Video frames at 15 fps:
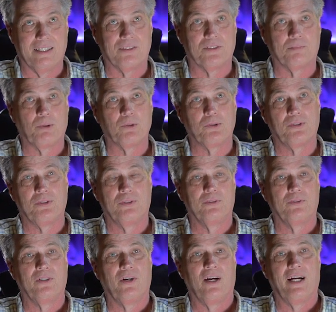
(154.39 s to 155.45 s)
supposed
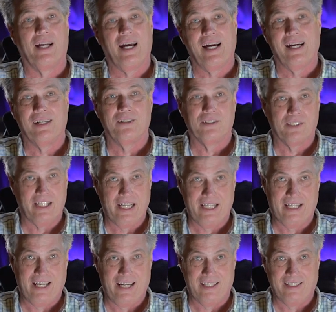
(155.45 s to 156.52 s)
to not add or
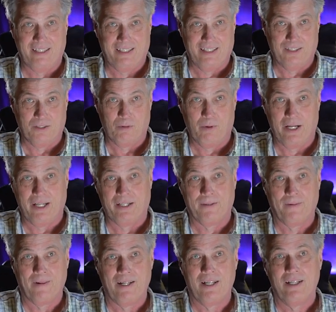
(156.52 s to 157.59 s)
take anything away.
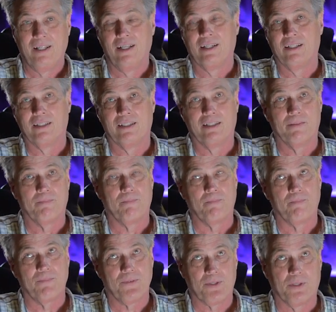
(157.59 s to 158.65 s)

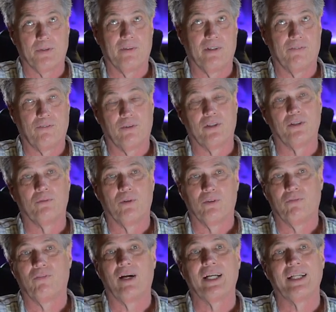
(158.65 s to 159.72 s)
So therefore you
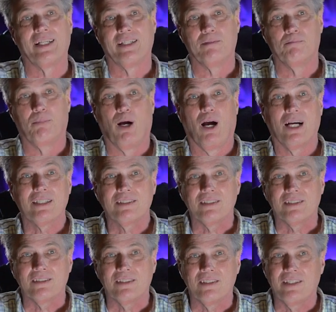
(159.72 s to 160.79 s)
won't find any
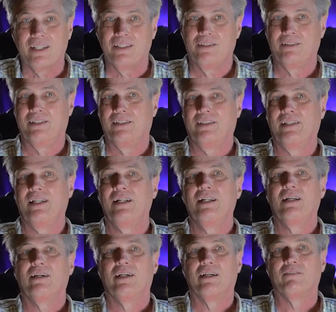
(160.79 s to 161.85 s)
boxes in Tetra.
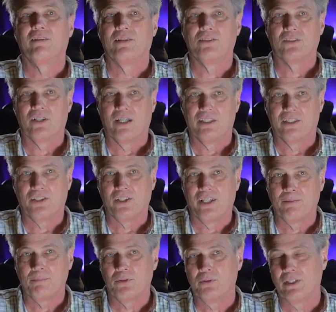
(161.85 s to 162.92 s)
Everything's got a
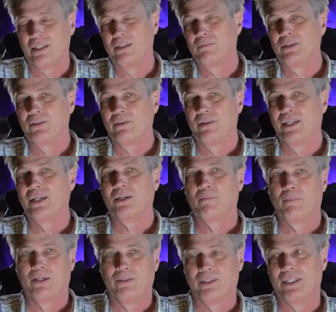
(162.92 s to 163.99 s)
shape to it. And when you think
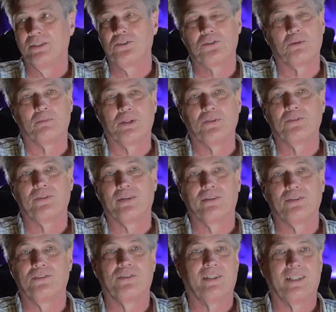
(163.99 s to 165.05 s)
about instruments, there
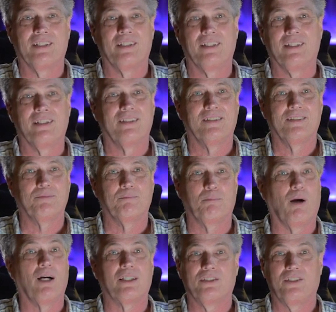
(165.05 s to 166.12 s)
isn't any
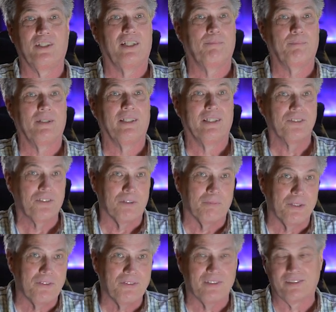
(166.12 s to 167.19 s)
box-shaped
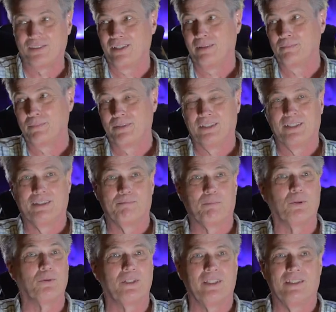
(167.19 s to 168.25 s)
instruments except
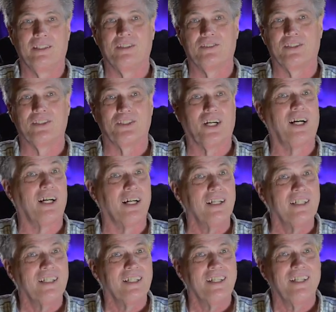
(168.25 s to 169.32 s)
Bo Diddley's
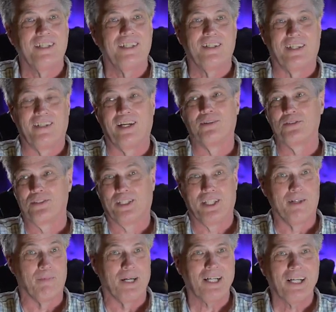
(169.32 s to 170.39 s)
guitar. And that was a
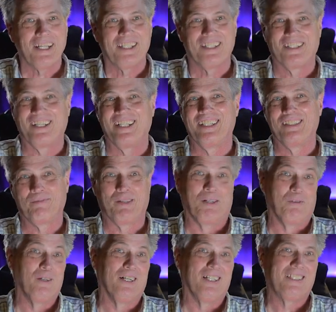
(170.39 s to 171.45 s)
gimmick, right? But
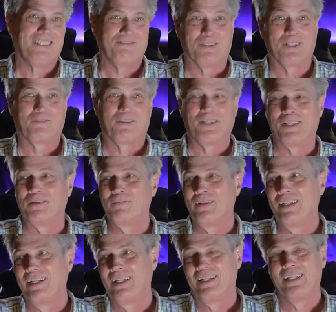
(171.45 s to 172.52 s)
it worked for him.
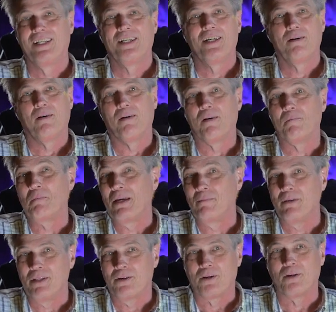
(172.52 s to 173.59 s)

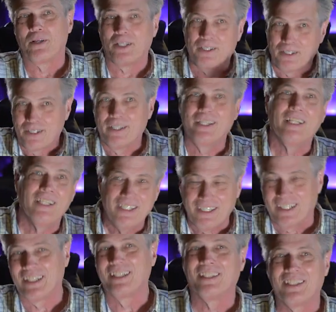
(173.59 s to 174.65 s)
Maybe the hurdy-gurdy,
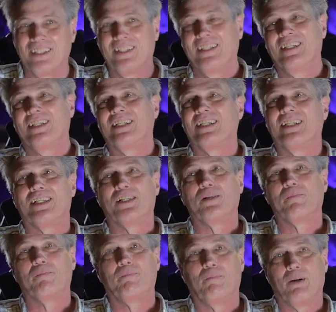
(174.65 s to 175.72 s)
right?
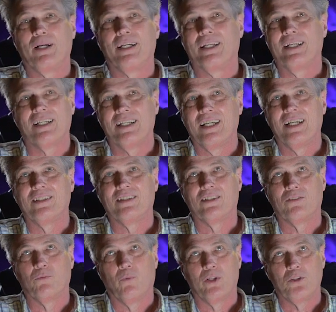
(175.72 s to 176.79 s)
But
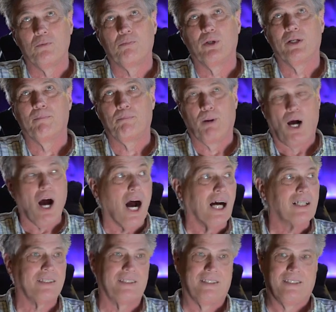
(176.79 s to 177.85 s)
when you put a
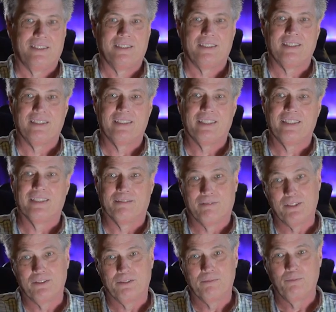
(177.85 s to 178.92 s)
box in a
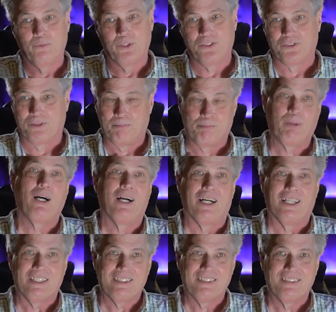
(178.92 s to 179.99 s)
room, which is a
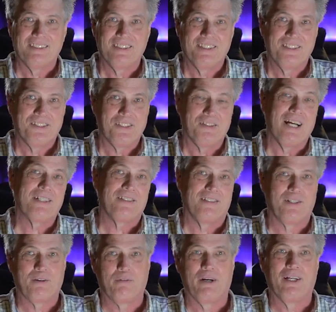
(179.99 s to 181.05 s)
box, you're
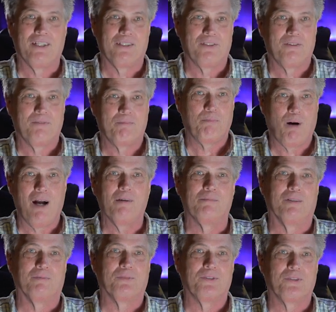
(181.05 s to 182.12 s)
actually creating
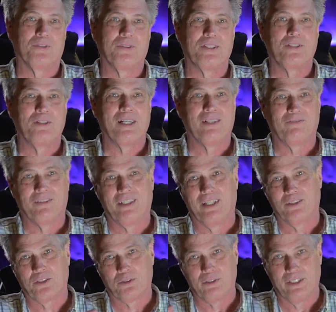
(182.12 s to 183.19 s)
problems. So then you have to
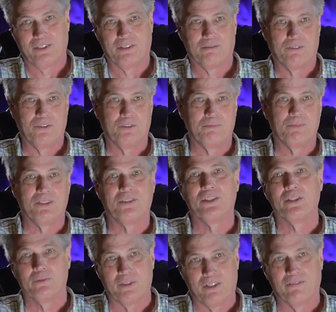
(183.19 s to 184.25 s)
now treat the room to
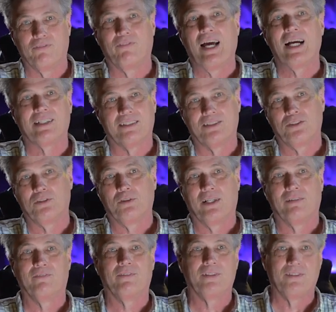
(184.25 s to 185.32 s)
deal with the fact that you
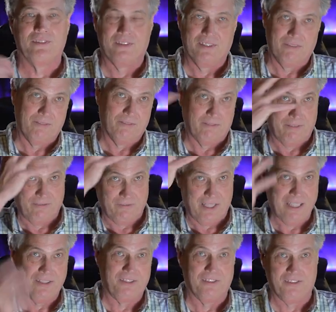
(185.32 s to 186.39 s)
have these
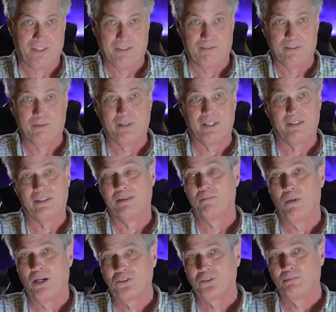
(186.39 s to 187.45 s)
reflections everywhere that are
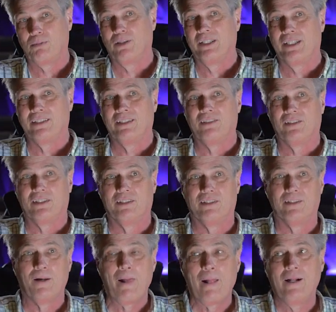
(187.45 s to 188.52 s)
multiplying each
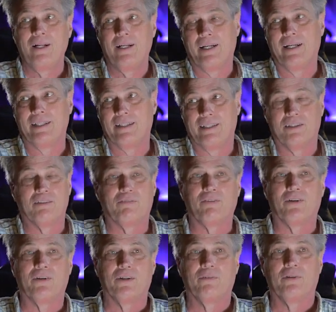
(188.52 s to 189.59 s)
other and
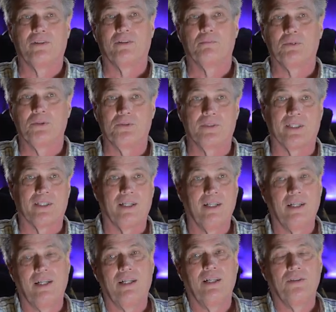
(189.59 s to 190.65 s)
interfering with the music.
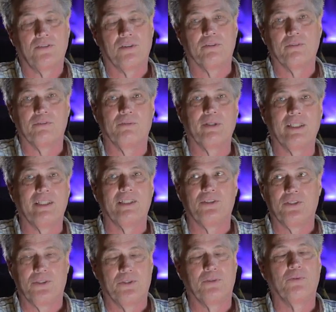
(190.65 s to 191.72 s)
So you really
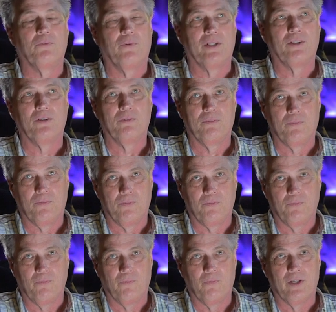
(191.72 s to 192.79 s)
do, when
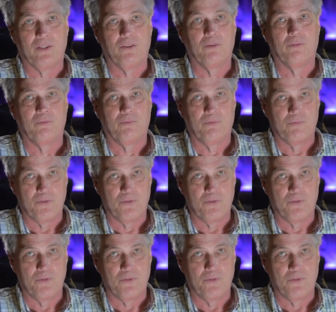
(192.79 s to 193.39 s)
you